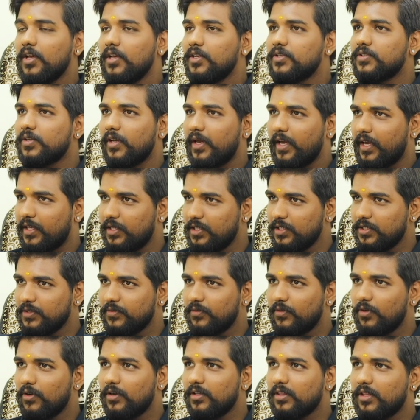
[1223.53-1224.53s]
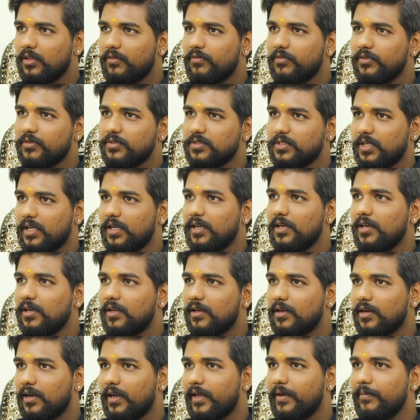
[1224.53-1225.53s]
So henceforth, if you
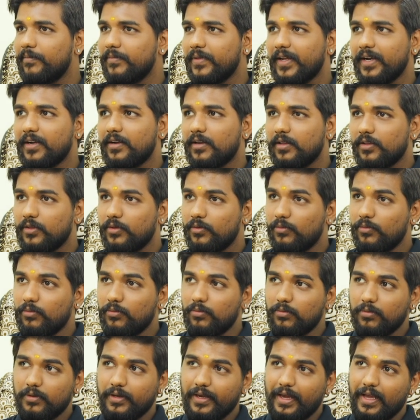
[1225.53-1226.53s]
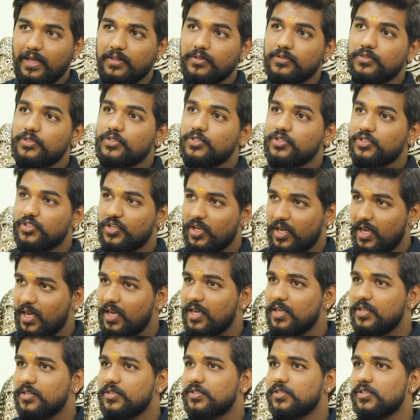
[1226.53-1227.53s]
still claim that you can
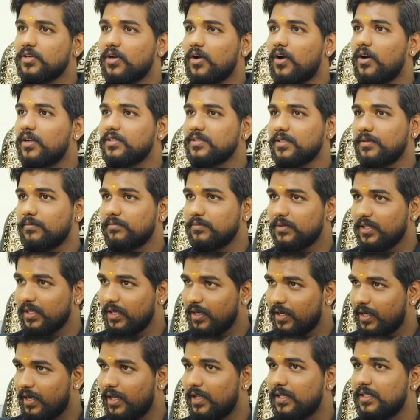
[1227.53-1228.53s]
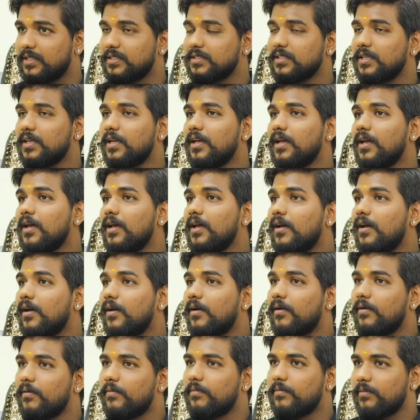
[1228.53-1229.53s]
change or something else,
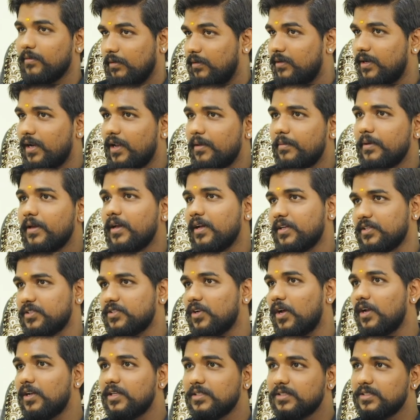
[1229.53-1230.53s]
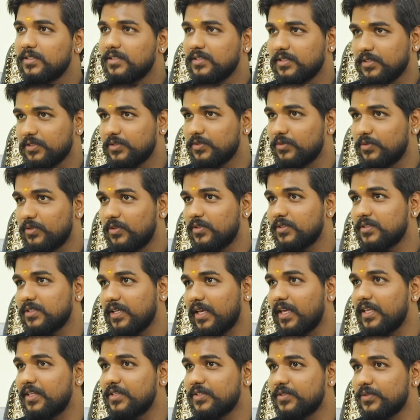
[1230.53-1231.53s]
claiming astrology is a
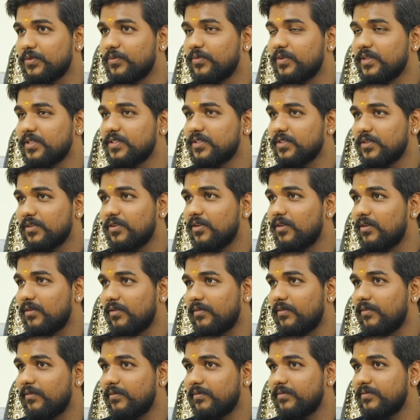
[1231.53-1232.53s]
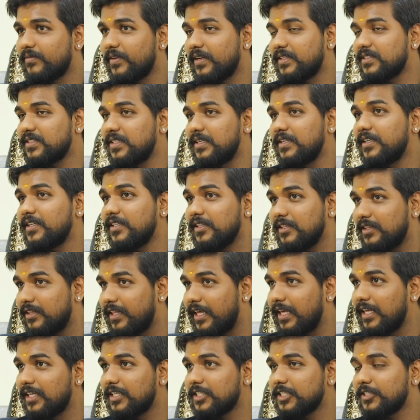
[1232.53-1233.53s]
pseudoscience, which, you know, where certain
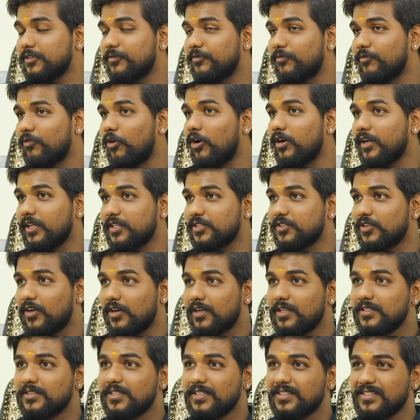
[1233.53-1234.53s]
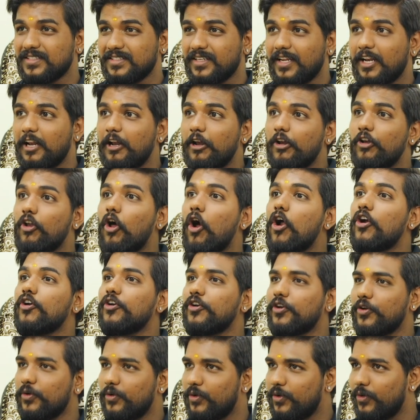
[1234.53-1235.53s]
things what astrologers tell
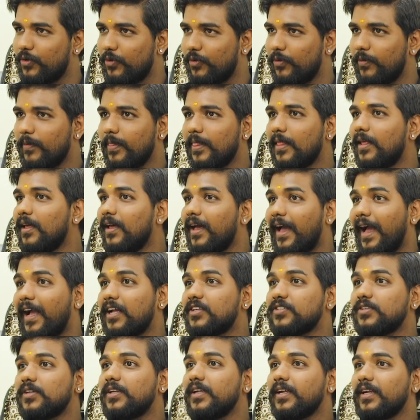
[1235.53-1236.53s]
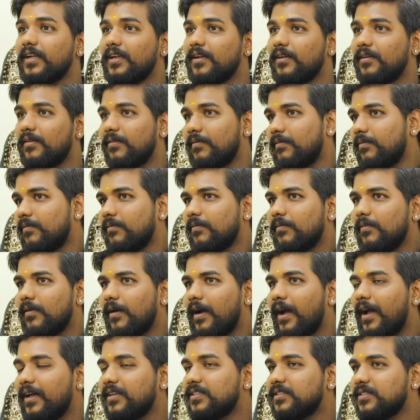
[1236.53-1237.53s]
not to do actually
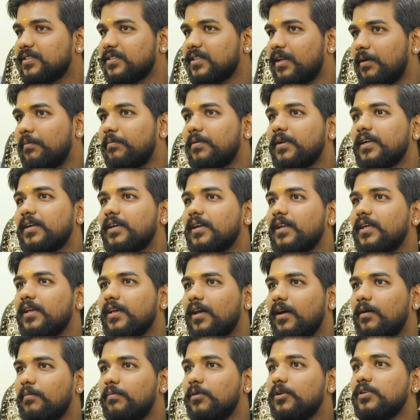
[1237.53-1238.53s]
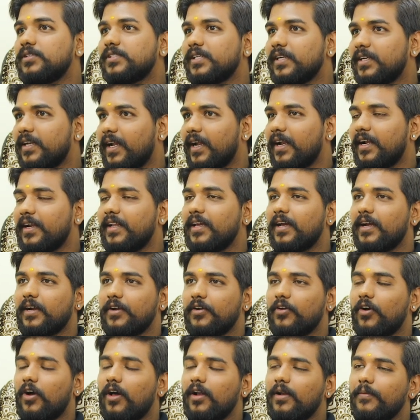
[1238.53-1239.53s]
has completely a bullshit idea
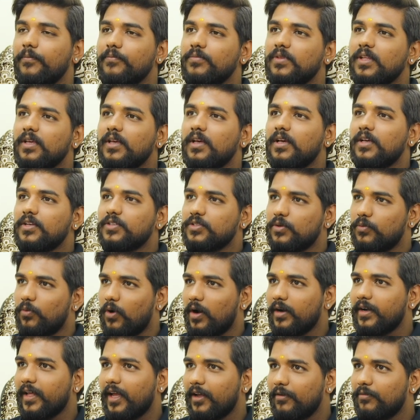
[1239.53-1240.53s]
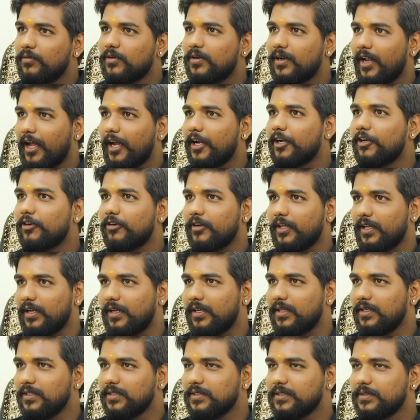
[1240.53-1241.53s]
and all. So what I would like to
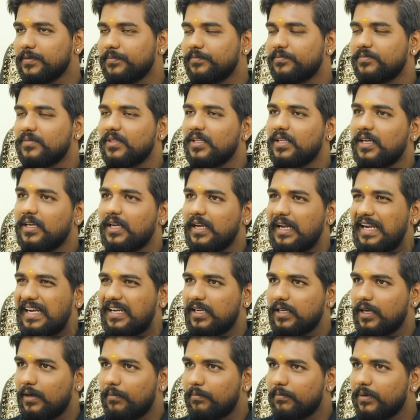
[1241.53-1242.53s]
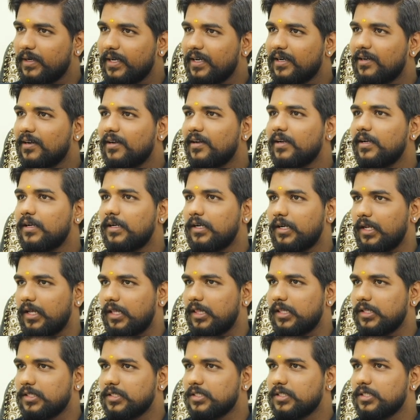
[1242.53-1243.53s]
tell is, it completely
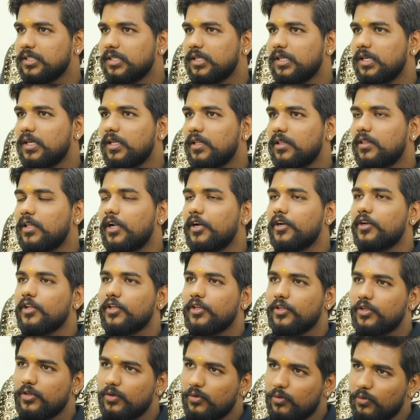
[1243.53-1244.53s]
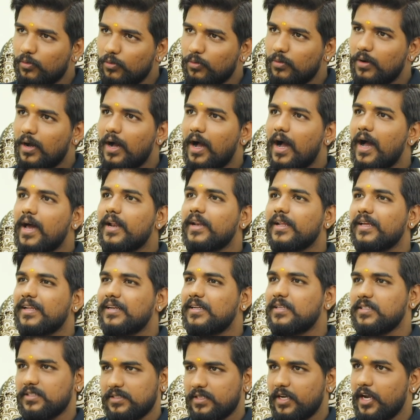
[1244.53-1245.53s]
tells that you are
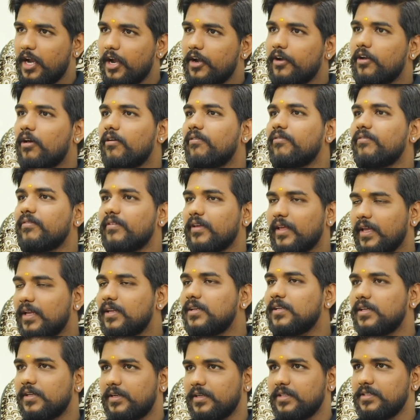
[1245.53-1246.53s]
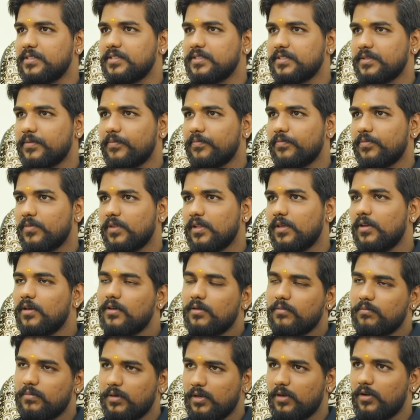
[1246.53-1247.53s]
in a state of ignorance,
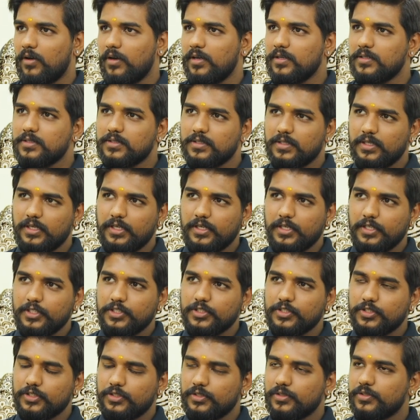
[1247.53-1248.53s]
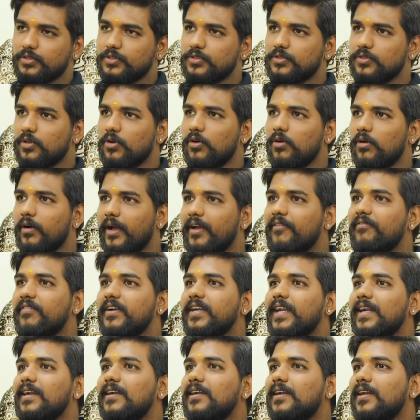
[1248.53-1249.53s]
because it is so
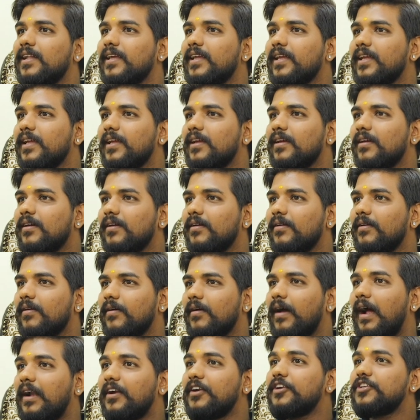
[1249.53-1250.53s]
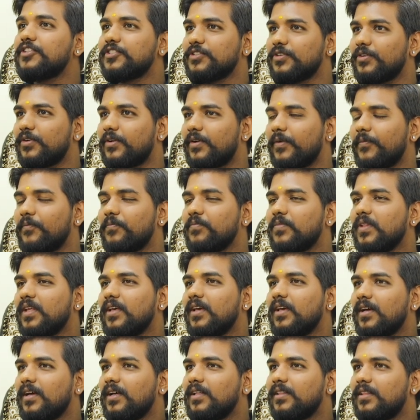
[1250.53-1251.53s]
evidently understood
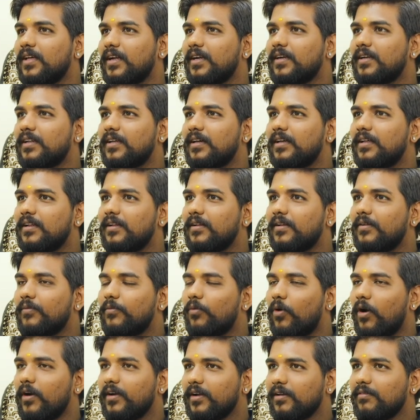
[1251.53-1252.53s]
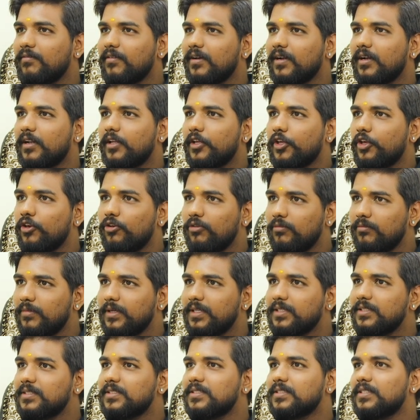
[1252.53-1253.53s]
that whatever
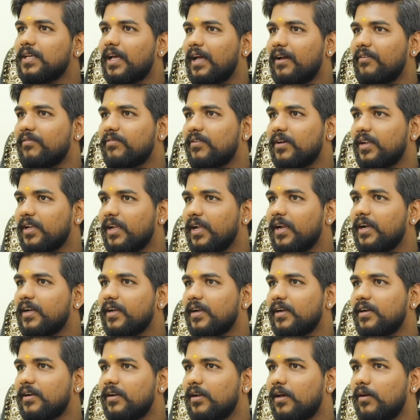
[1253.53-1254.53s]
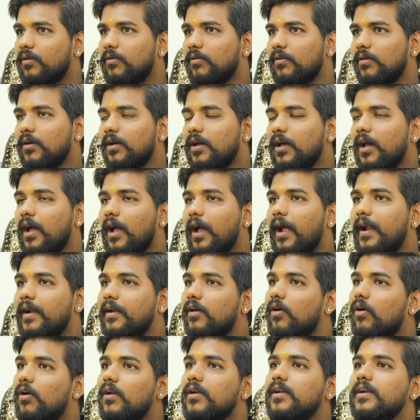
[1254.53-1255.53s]
humans have created now
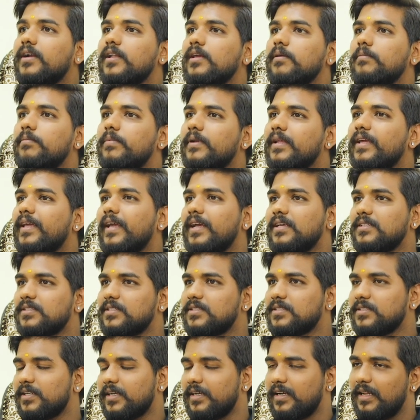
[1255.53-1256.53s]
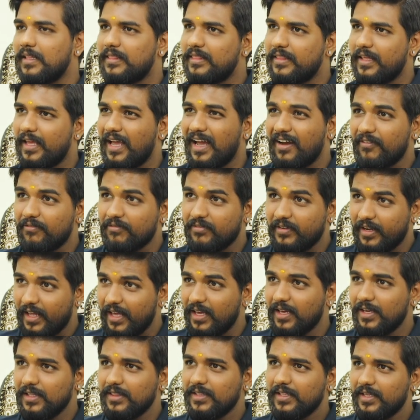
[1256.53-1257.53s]
had already pre-existed. They have
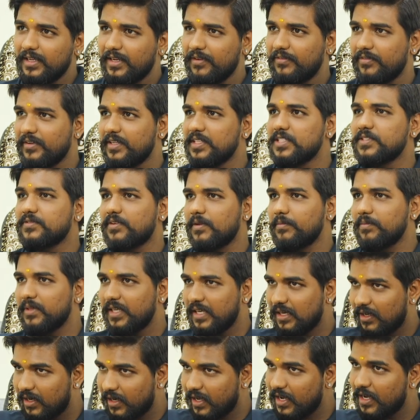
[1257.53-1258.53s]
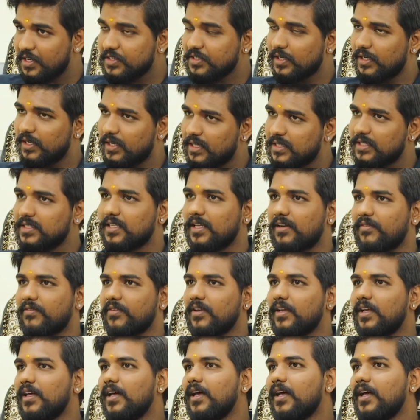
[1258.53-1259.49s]
taken the reference from the creation itself.